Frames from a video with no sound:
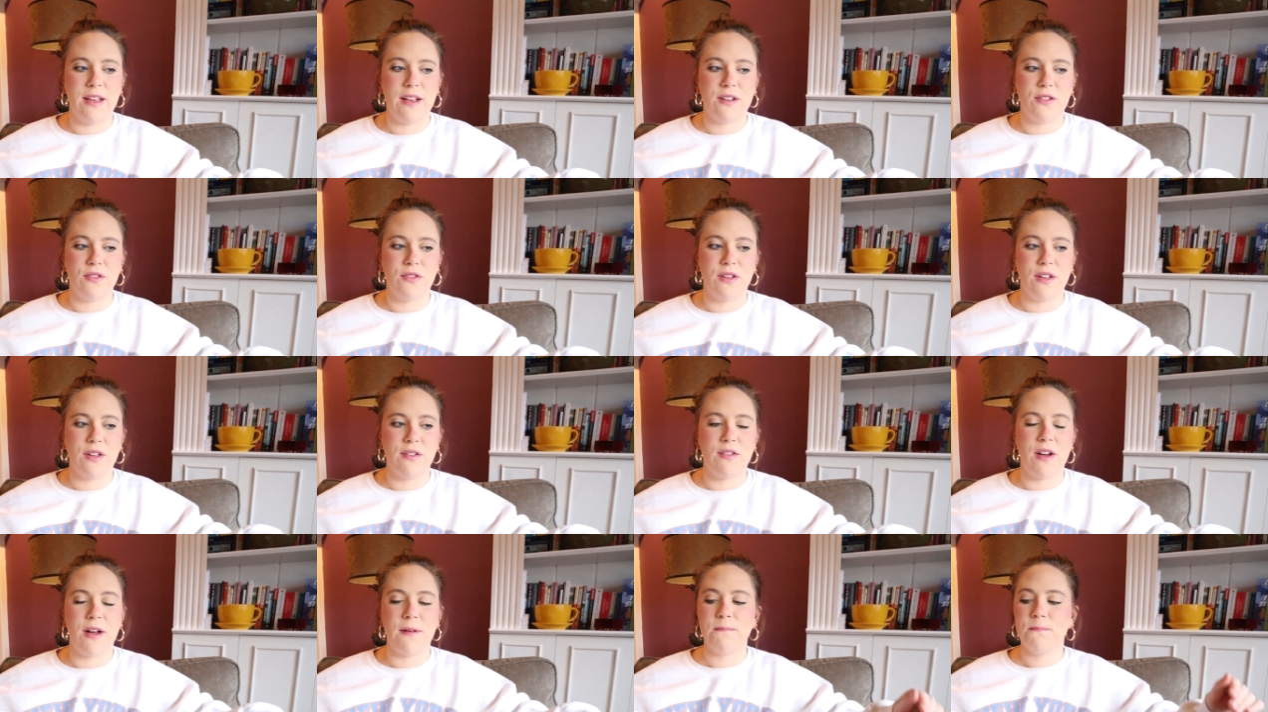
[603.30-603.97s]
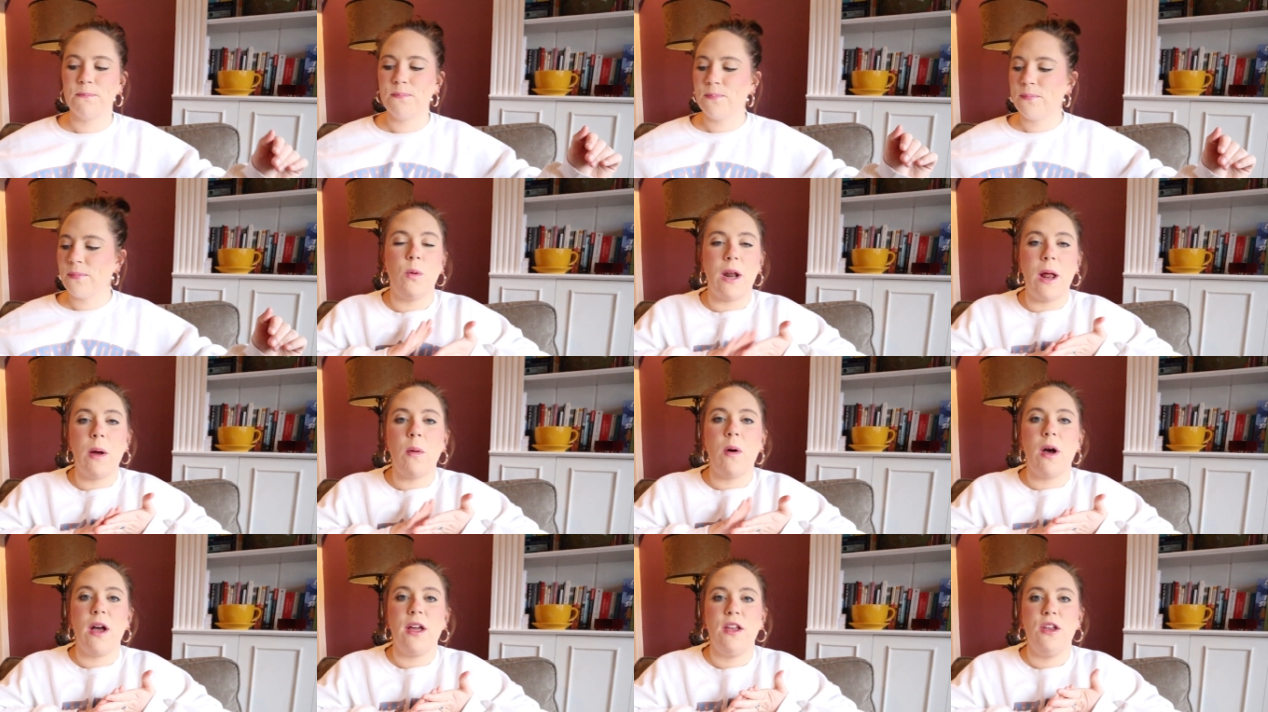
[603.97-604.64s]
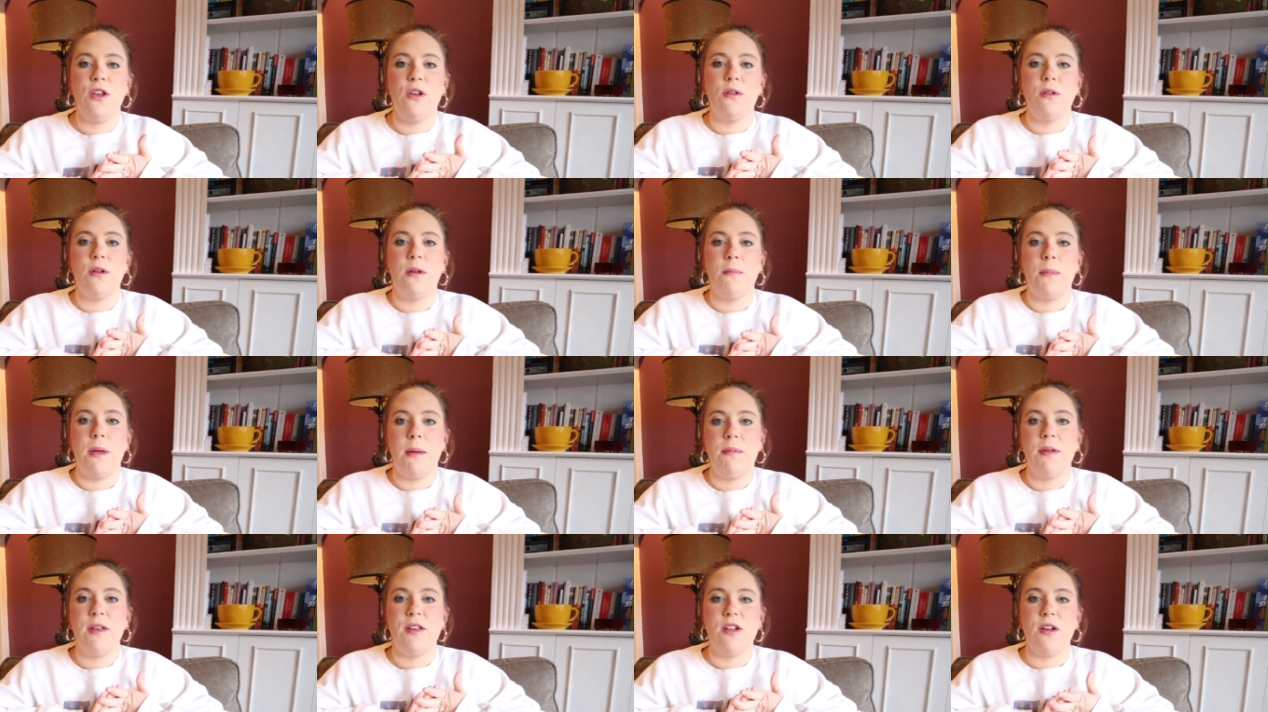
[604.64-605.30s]
think it's really fun. What I want you to
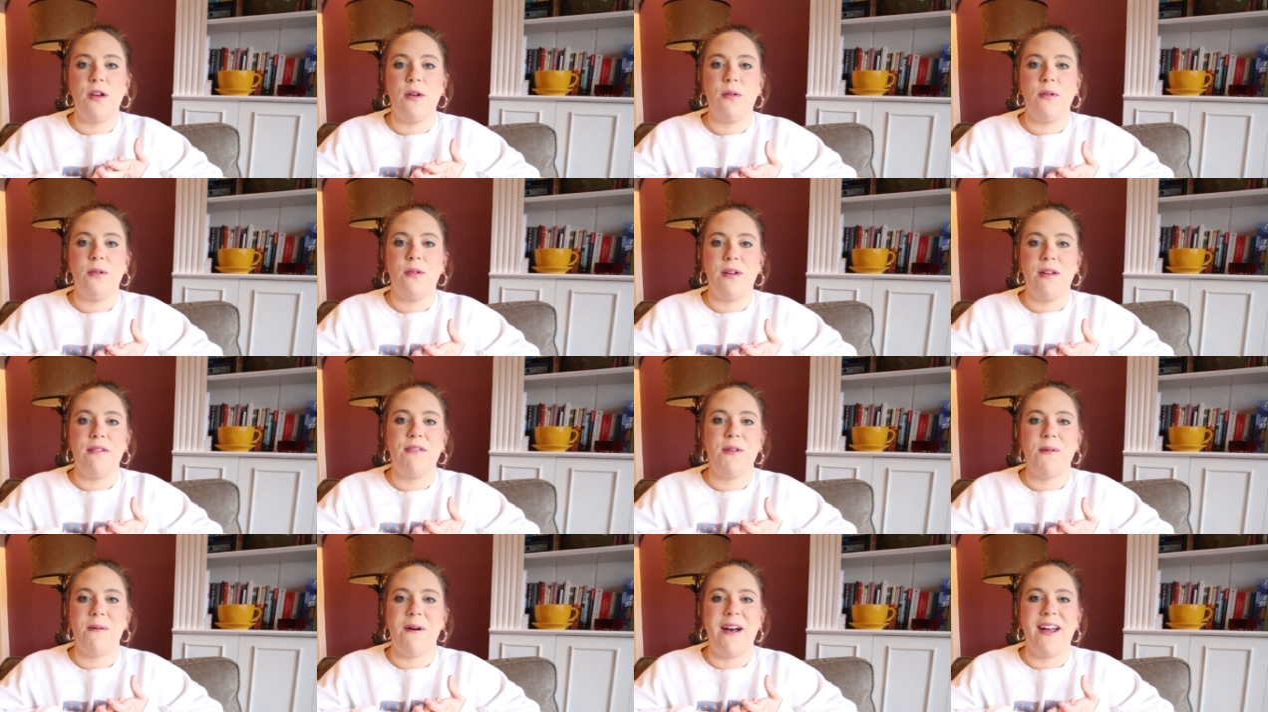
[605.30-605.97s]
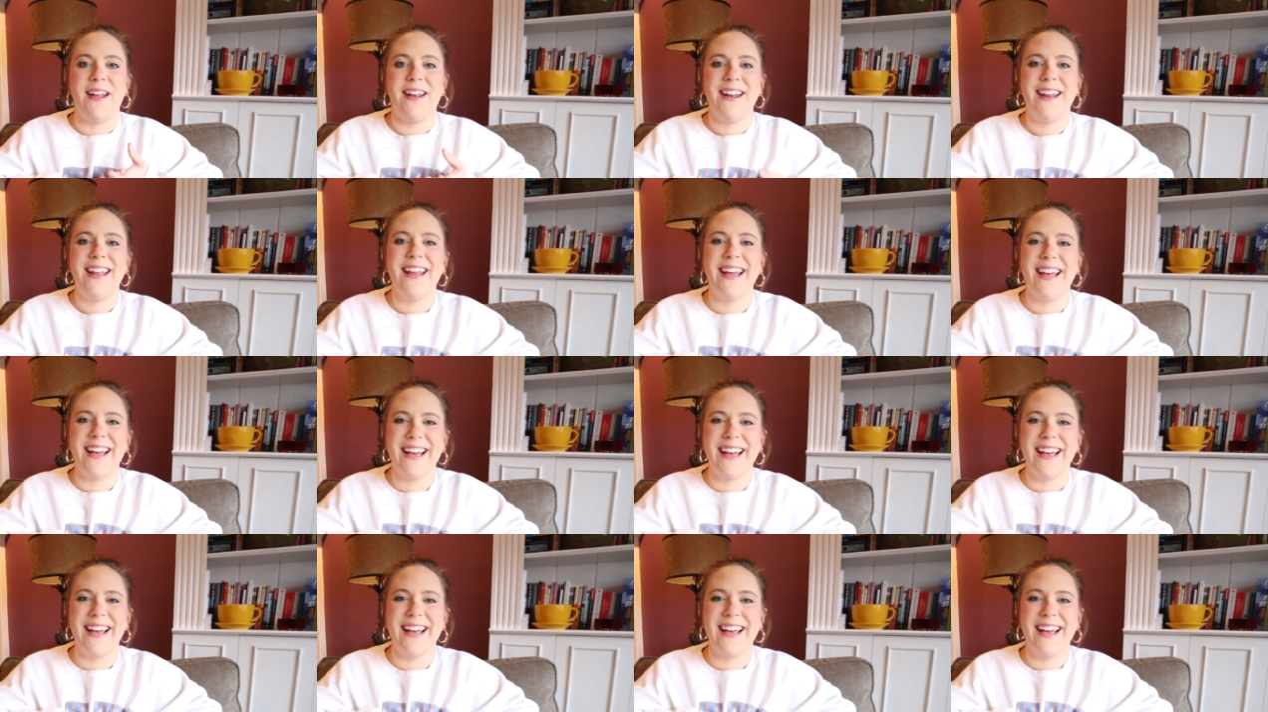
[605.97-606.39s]
maybe do if you want,